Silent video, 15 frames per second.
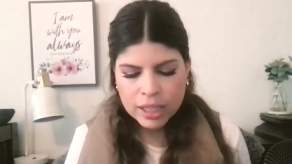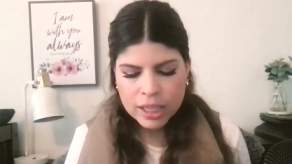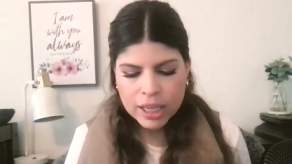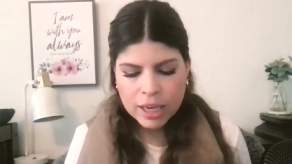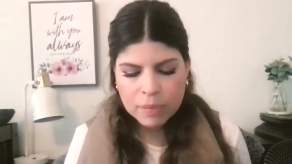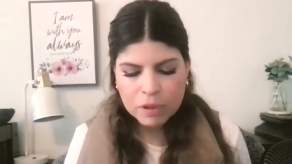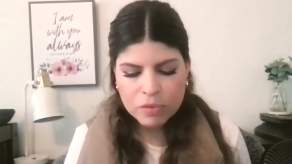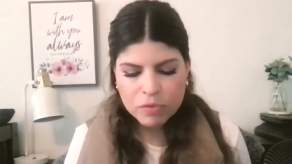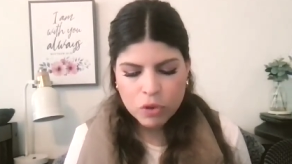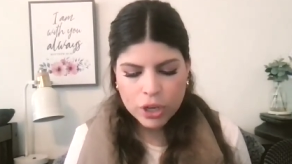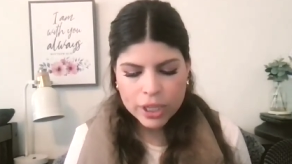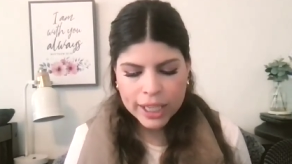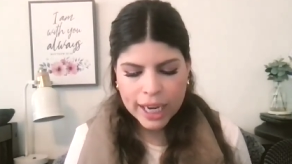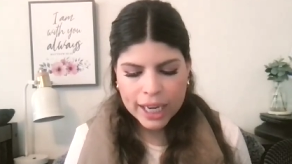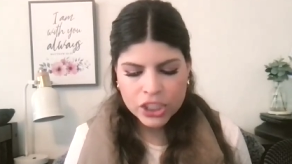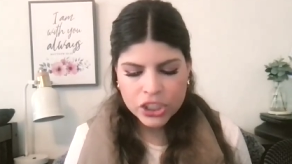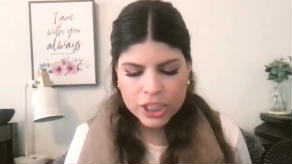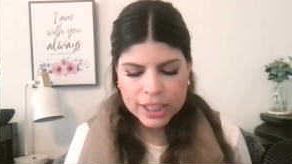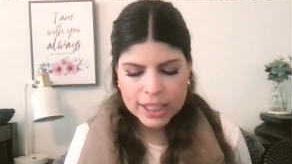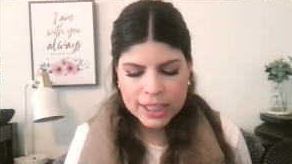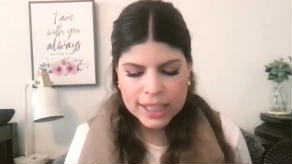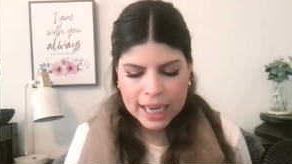Number 40, and
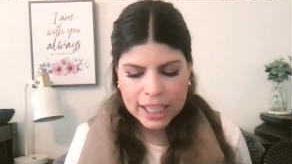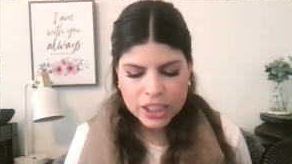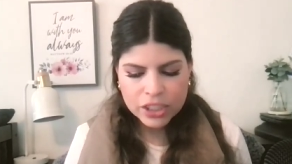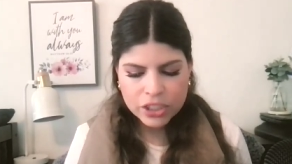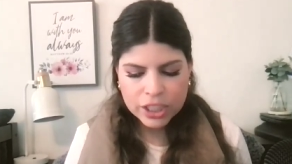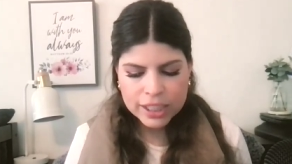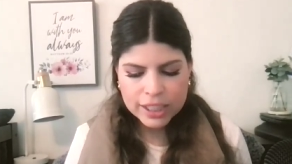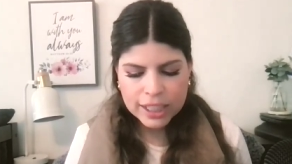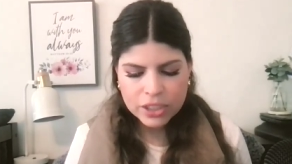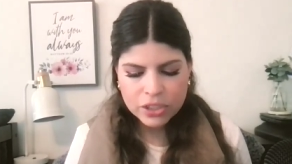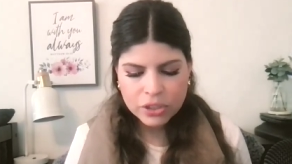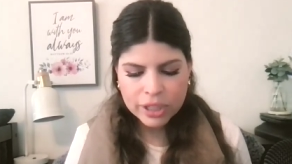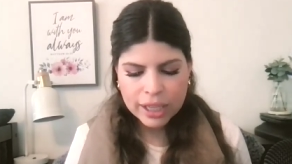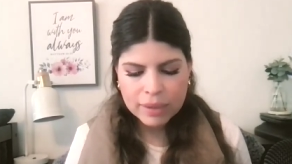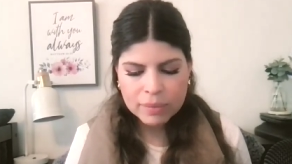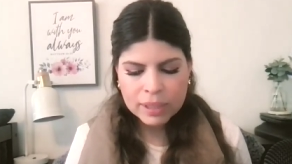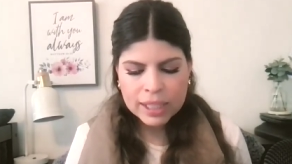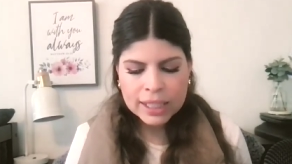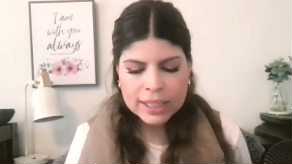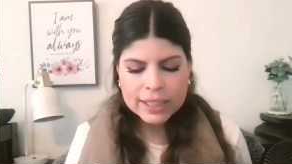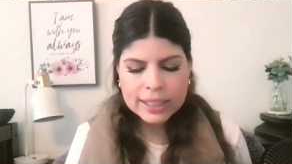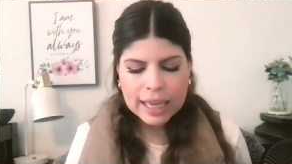Jesus answered and said to him,
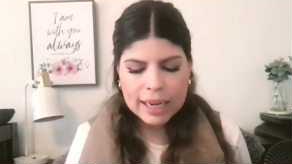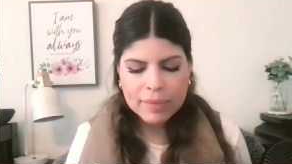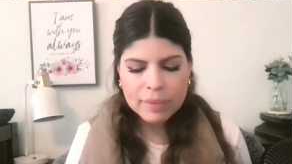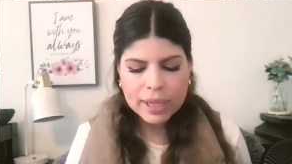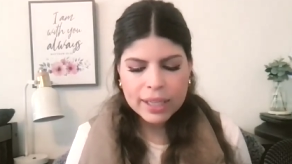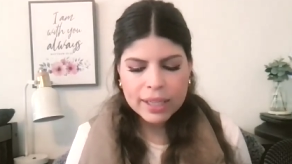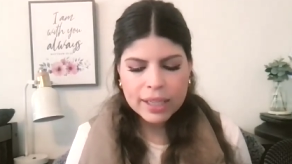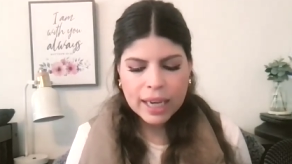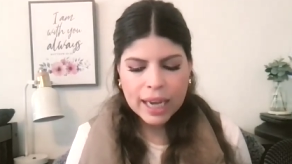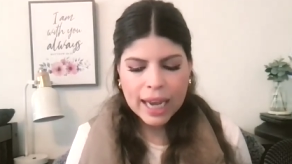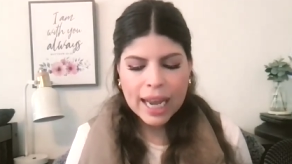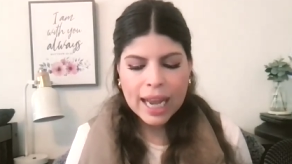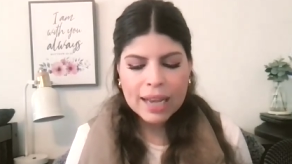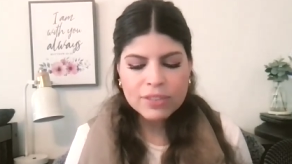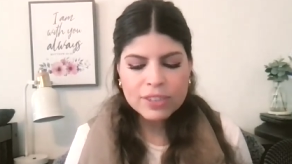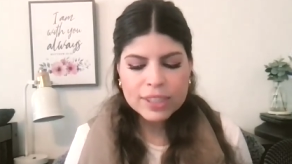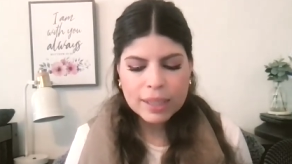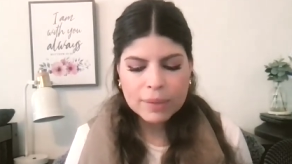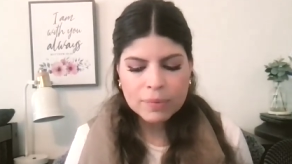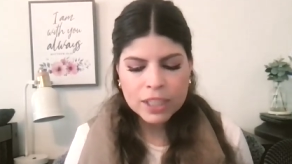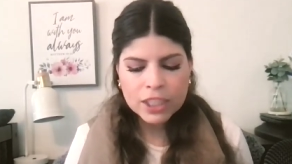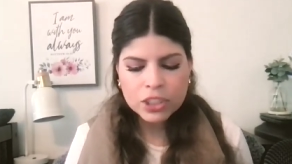Simon, I have
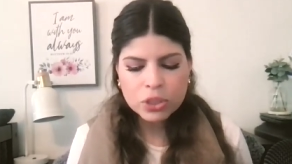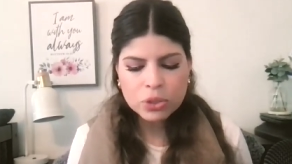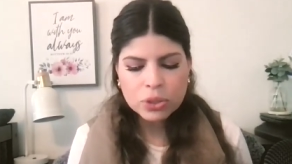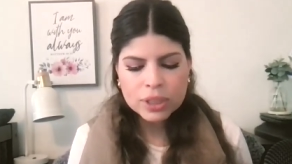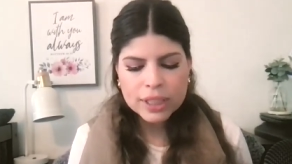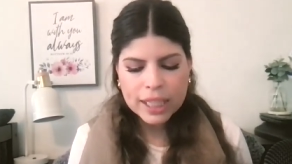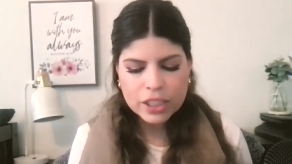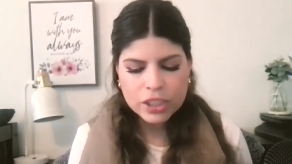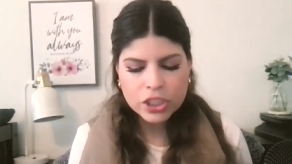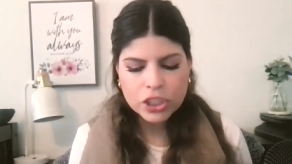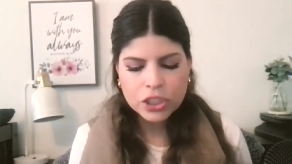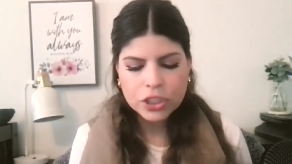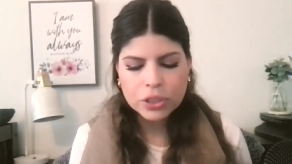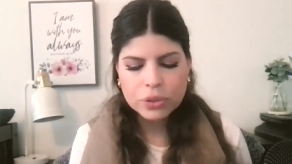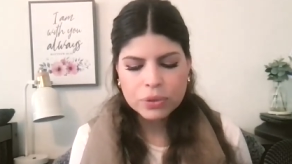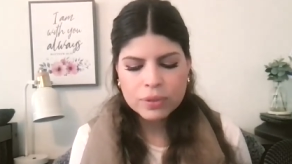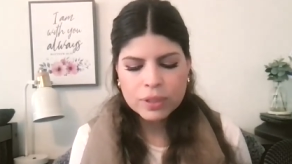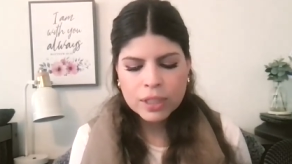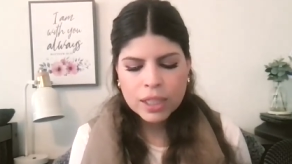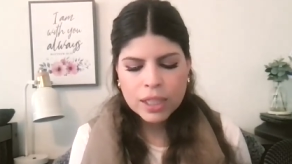something to say to you.